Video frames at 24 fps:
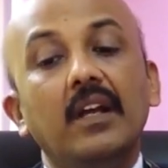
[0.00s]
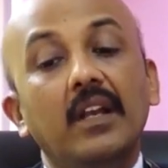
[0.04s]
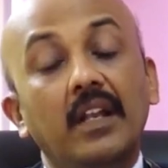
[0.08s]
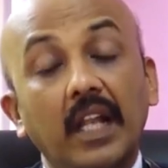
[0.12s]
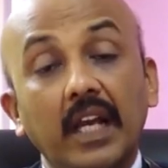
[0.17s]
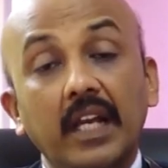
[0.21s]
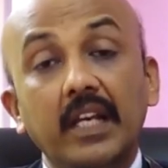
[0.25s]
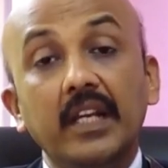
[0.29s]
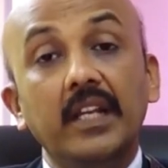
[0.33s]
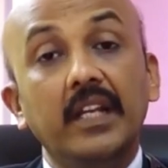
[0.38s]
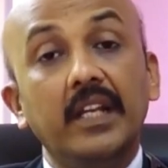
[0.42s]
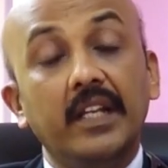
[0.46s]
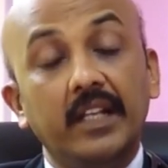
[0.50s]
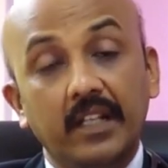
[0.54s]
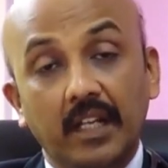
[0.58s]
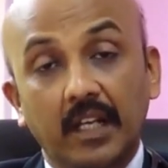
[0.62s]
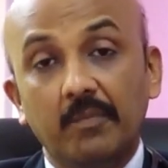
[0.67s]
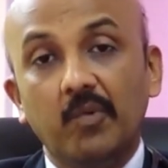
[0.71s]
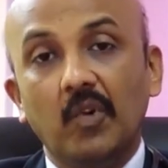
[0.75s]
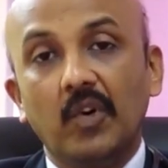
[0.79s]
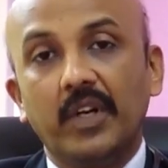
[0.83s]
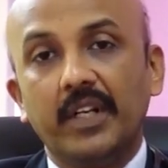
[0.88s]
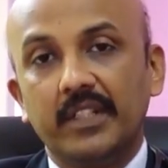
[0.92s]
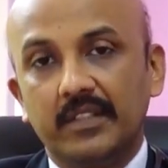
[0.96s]
Luckily,
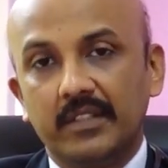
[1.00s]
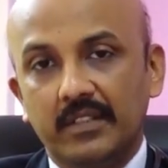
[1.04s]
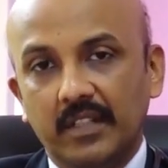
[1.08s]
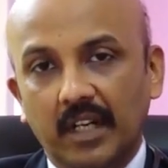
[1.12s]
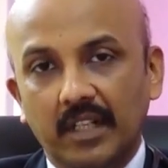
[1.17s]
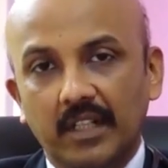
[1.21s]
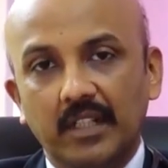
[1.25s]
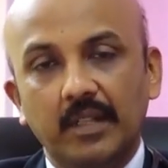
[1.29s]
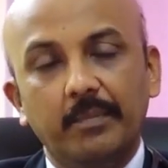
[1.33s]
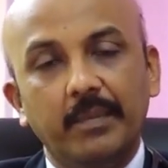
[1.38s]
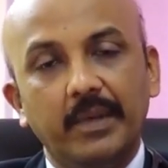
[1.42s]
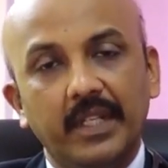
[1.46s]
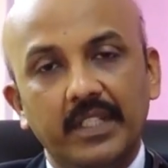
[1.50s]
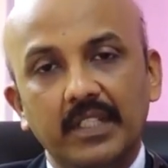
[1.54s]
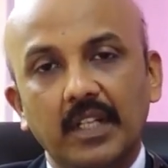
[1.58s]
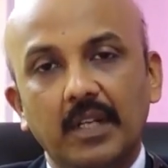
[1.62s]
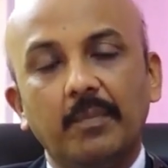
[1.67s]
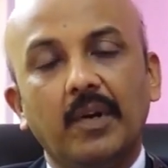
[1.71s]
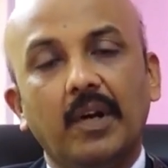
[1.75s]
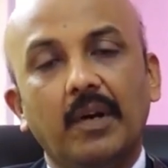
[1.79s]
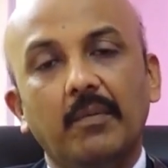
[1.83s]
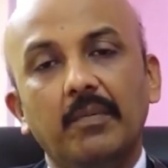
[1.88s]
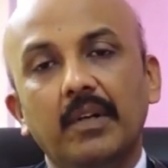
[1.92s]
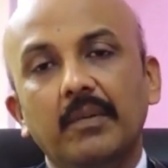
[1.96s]
type 1 is not the major
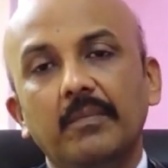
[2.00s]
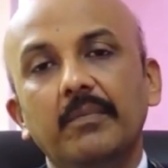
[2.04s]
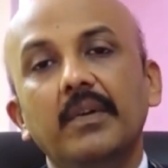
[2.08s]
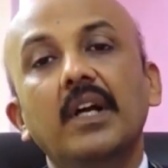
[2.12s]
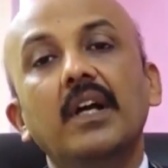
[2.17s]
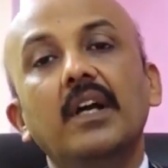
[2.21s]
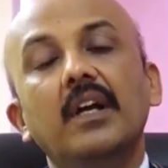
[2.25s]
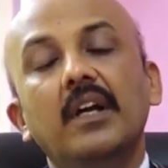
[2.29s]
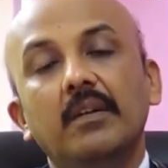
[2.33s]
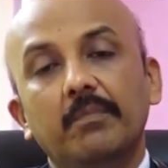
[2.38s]
problem